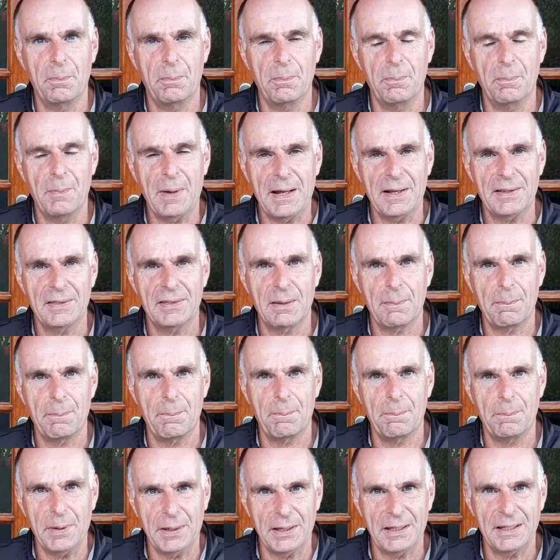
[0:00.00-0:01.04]
make the
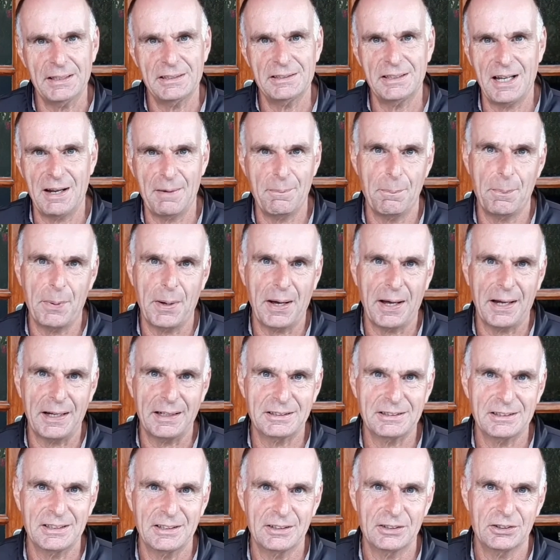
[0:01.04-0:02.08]
biggest
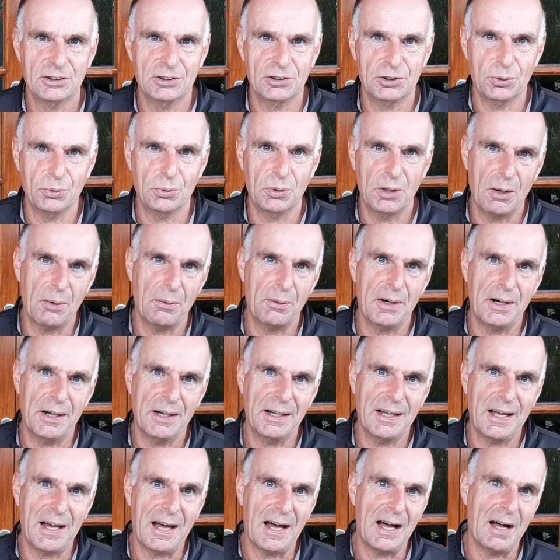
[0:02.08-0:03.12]
impact to
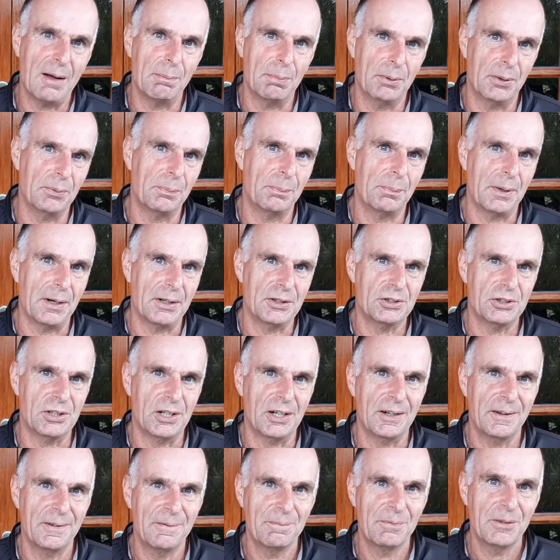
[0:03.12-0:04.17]
lowering our blood
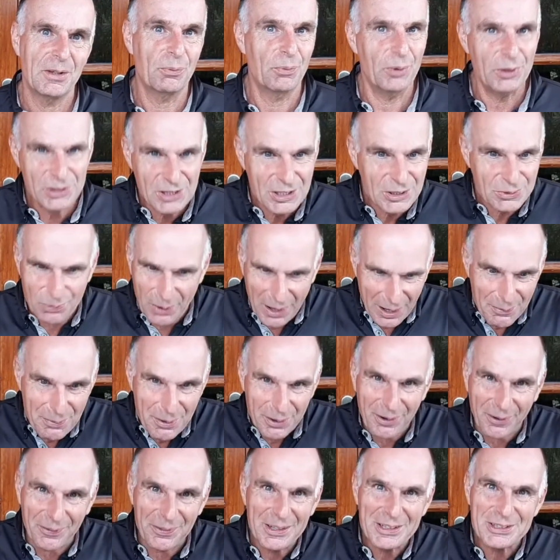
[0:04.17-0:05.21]
pressure, which is why
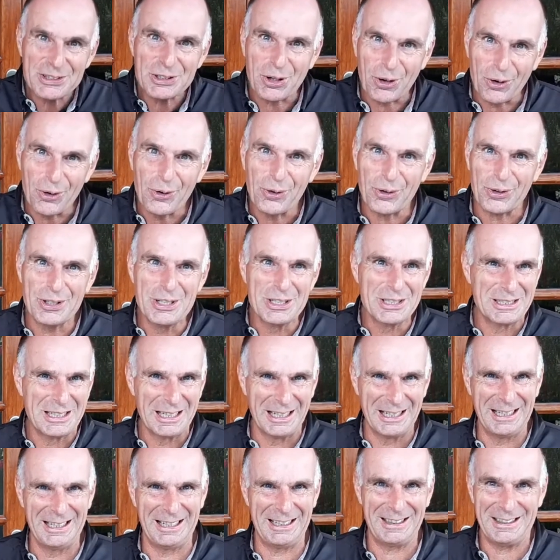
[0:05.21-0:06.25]
we're on this course.
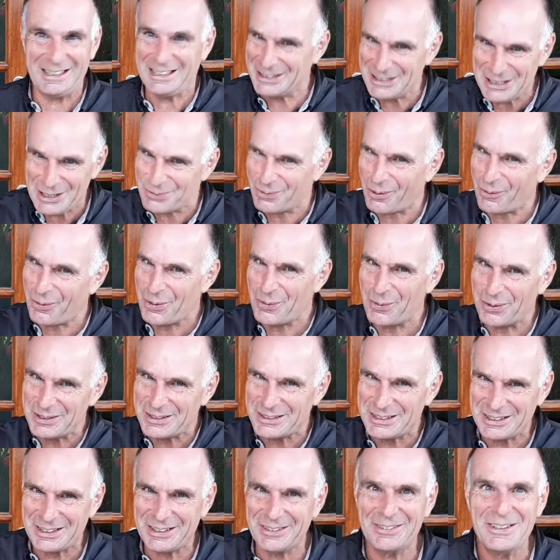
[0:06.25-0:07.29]
This is what we want
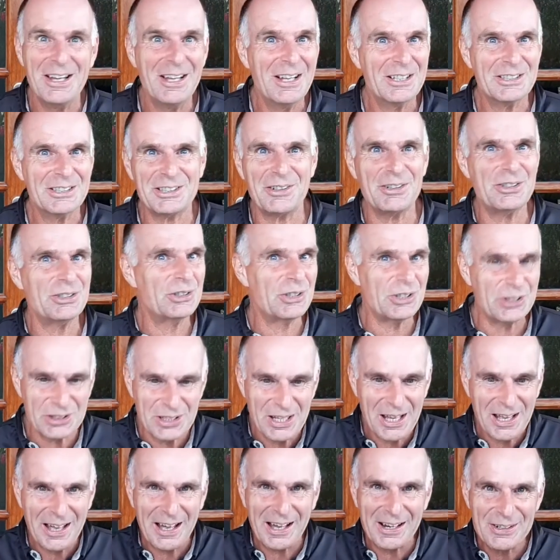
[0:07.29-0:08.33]
to do. So it's just
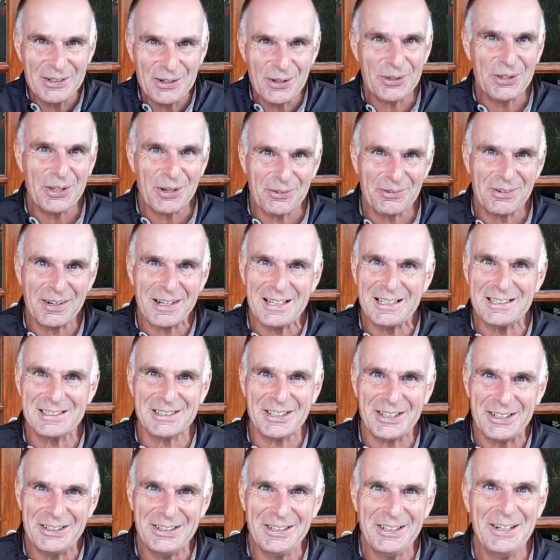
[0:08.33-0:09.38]
another
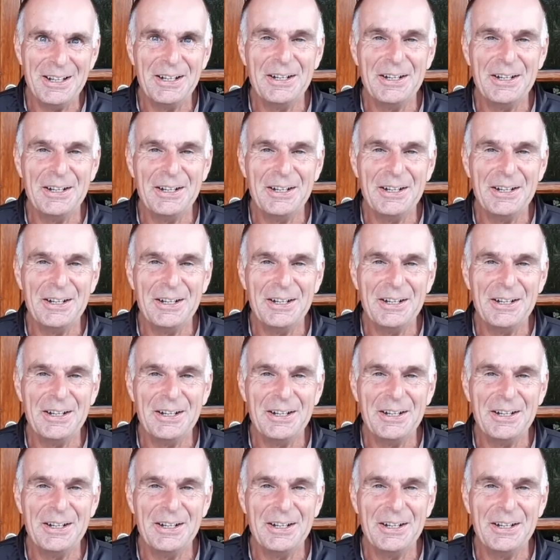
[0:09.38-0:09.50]
reason